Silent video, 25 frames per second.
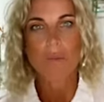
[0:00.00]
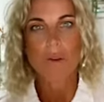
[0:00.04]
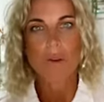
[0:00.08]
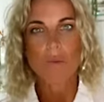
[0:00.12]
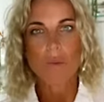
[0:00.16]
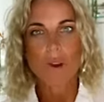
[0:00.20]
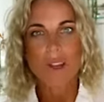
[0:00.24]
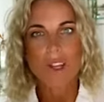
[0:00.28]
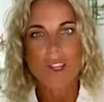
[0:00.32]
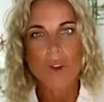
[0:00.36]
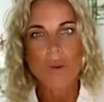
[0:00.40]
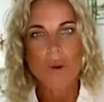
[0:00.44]
But
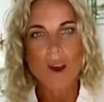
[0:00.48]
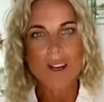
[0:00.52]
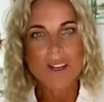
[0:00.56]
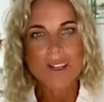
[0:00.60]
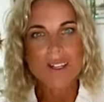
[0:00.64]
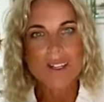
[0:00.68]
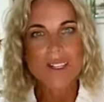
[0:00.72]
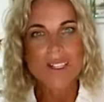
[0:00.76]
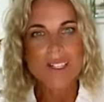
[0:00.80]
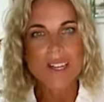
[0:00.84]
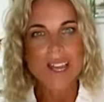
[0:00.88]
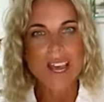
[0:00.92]
when you
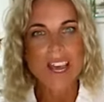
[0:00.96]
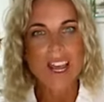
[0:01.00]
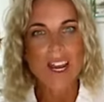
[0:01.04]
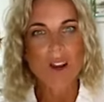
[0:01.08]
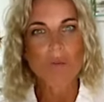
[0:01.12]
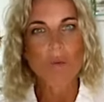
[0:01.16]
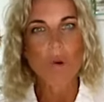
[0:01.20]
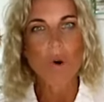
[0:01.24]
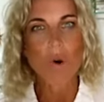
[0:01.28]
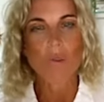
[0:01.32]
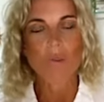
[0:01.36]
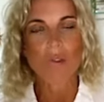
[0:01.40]

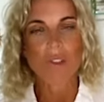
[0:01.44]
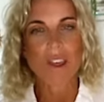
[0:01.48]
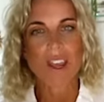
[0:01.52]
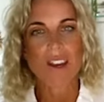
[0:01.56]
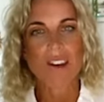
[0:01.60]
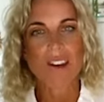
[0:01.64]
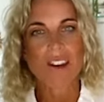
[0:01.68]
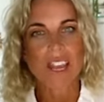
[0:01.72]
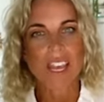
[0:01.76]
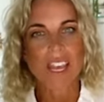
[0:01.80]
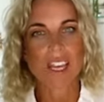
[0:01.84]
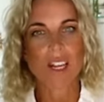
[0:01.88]
understand what
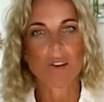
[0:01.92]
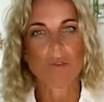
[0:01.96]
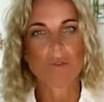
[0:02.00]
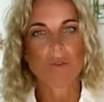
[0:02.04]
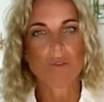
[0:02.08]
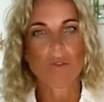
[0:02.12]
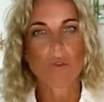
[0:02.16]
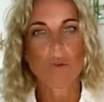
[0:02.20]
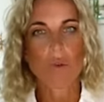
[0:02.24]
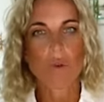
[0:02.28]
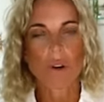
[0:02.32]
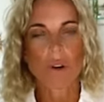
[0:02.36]
that negative
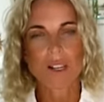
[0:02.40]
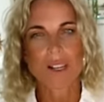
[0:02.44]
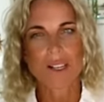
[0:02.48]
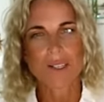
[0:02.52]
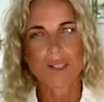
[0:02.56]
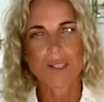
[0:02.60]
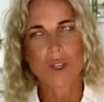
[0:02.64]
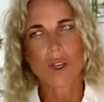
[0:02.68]
thought is,